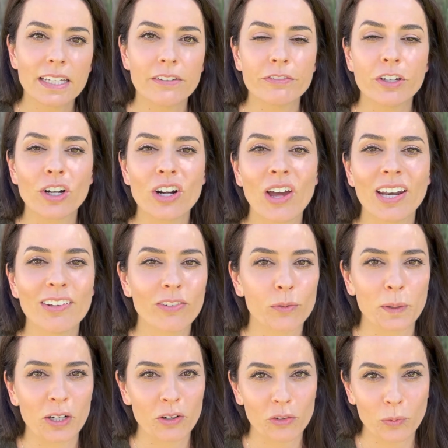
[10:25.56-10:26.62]
If you're not a
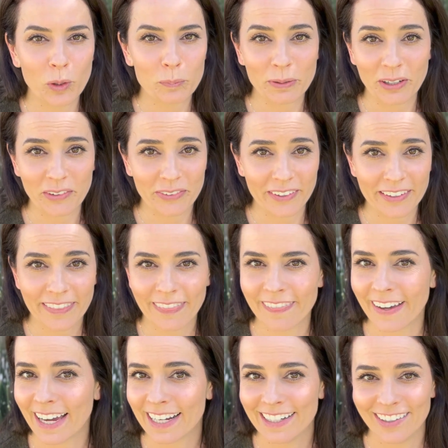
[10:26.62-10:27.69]
spiritual person,
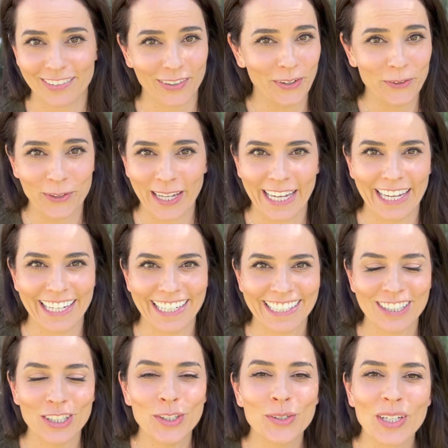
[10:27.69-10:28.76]
that is okay.
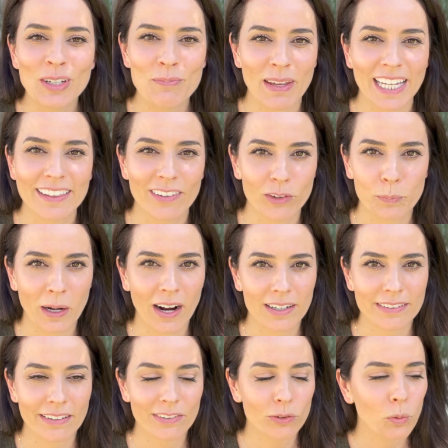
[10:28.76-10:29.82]
You can make this
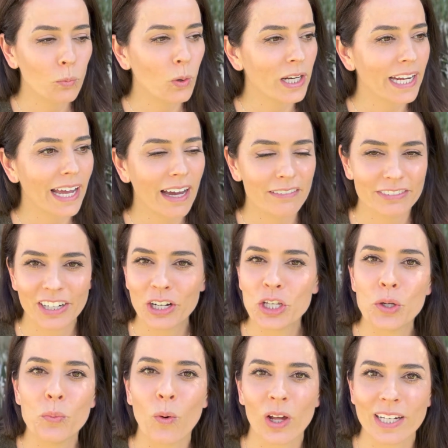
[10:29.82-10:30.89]
practice whatever
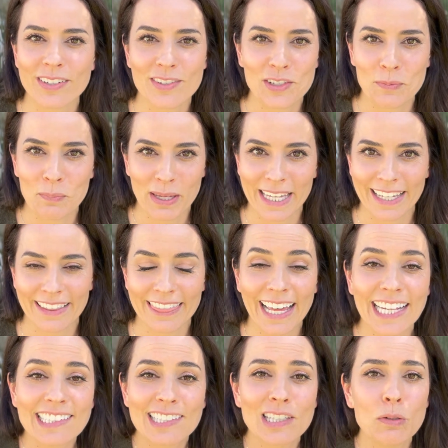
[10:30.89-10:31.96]
you want it to be.
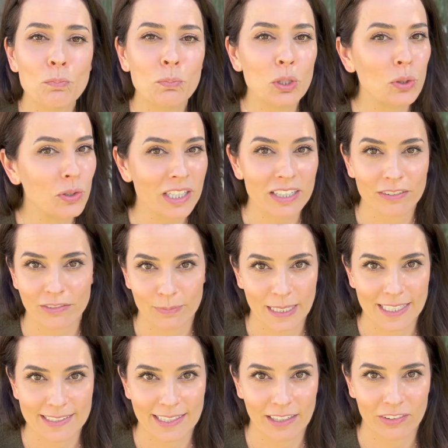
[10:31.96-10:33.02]
That's the beauty of
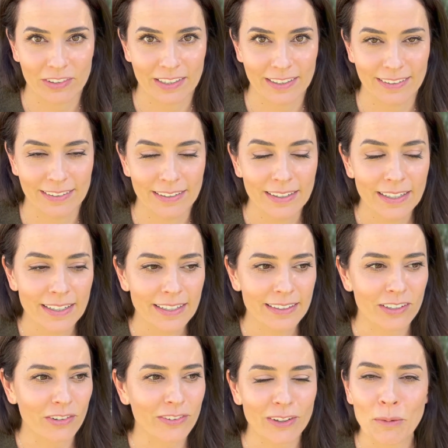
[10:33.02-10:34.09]
meditation.
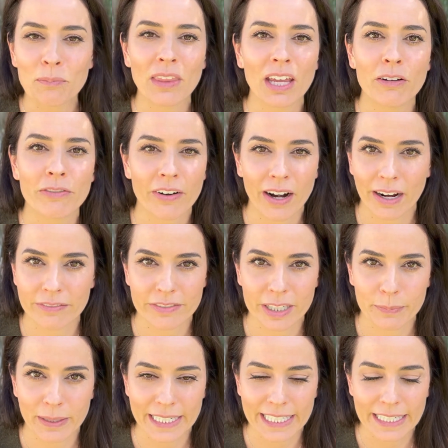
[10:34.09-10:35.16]
There's something for
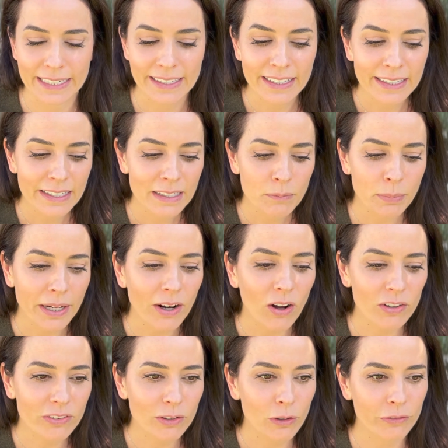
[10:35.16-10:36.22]
everybody. But
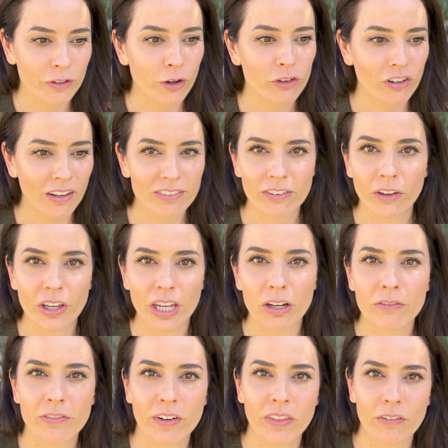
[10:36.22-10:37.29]
also, if you're just
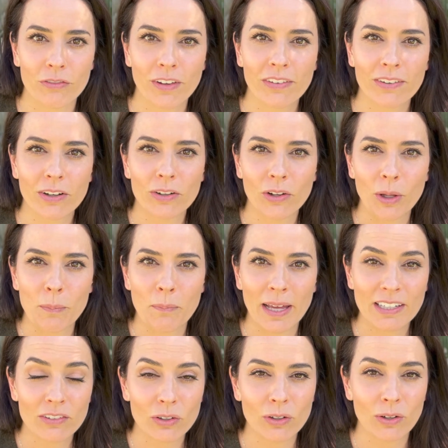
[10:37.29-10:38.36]
looking for the physical and
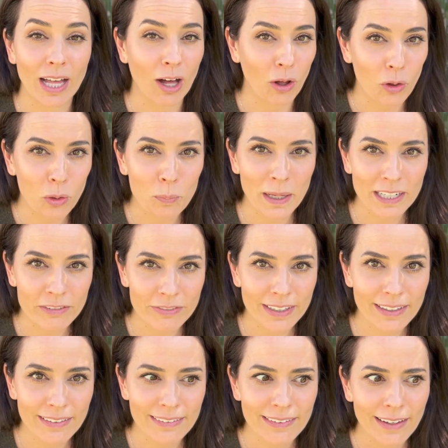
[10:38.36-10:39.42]
mental health
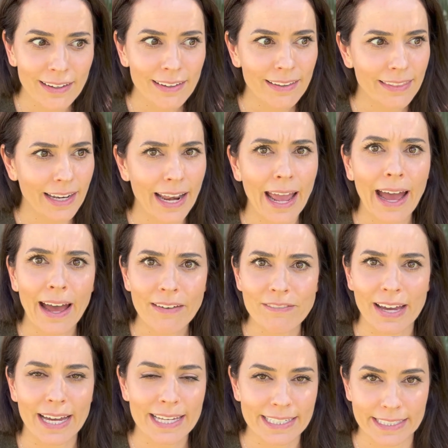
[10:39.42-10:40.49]
benefits, then have
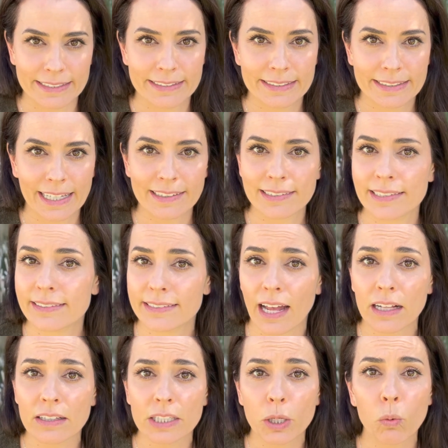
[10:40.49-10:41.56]
at it. That's
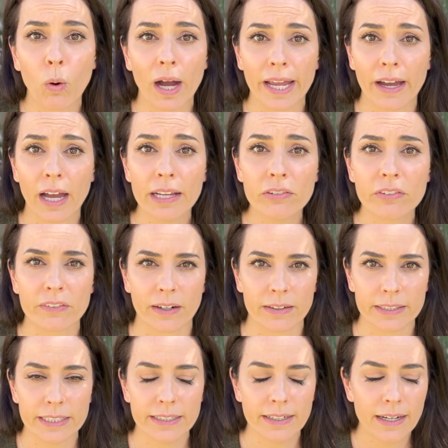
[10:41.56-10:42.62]
exactly why I
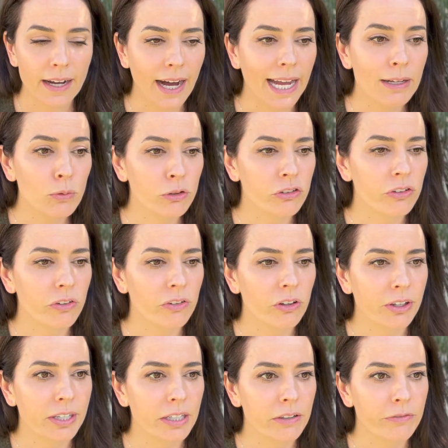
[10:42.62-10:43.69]
started. I was just looking